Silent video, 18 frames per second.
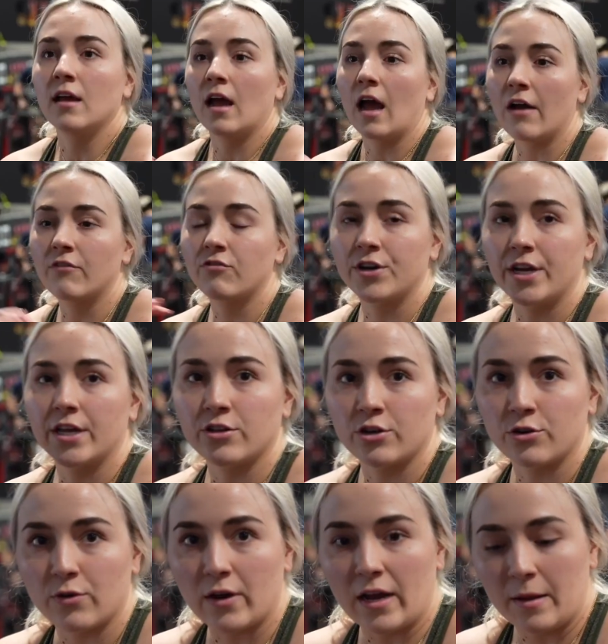Every
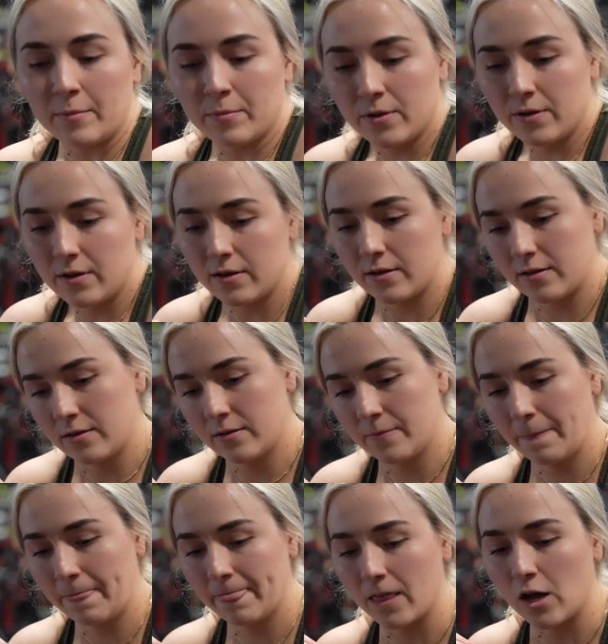other rep,
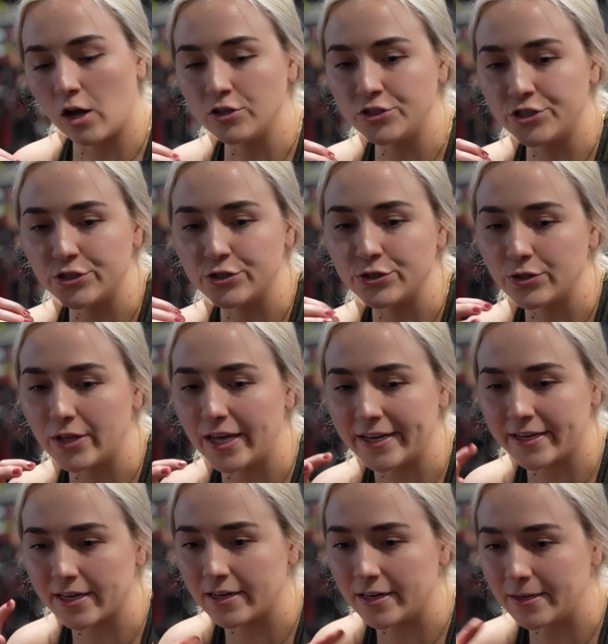I'll do
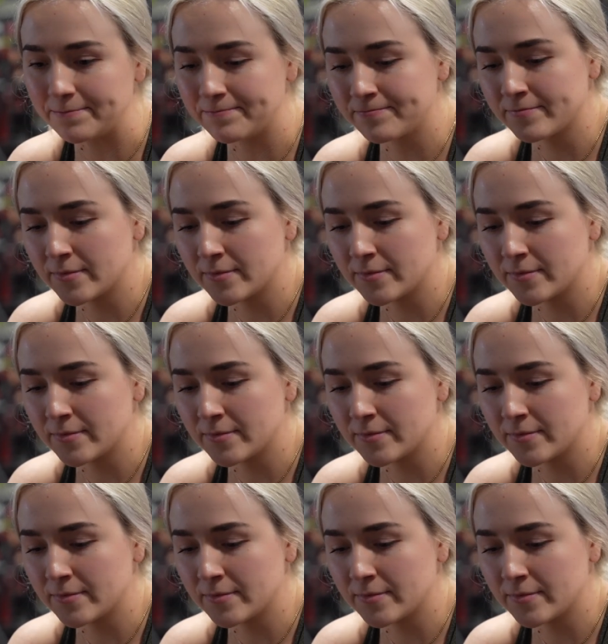a